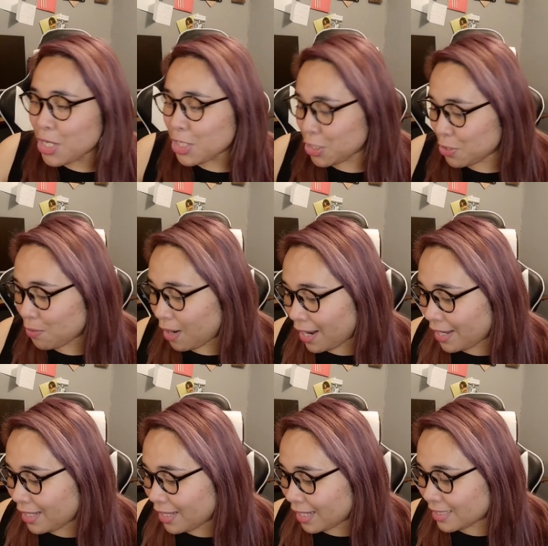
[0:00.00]
new
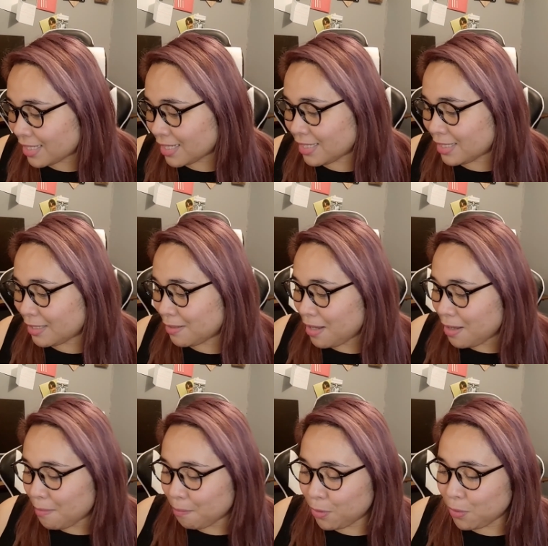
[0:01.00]
eyeglasses,
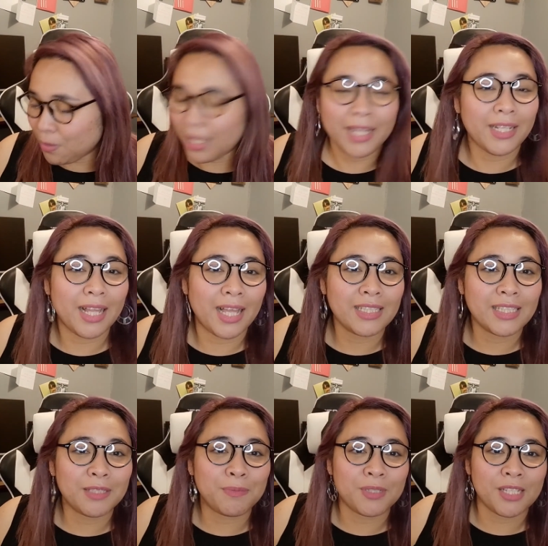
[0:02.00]
blue light
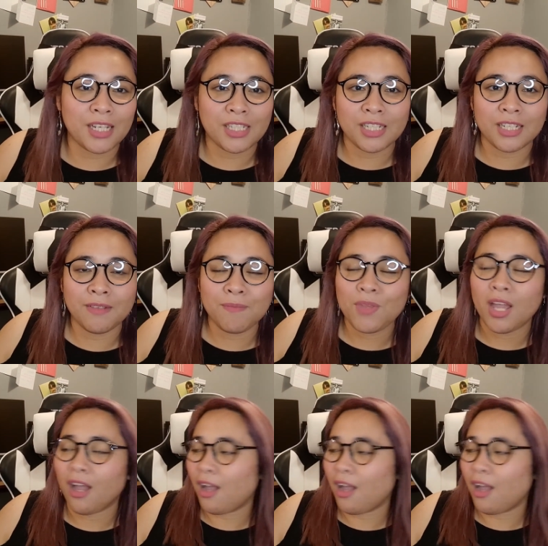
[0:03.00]
glasses protection.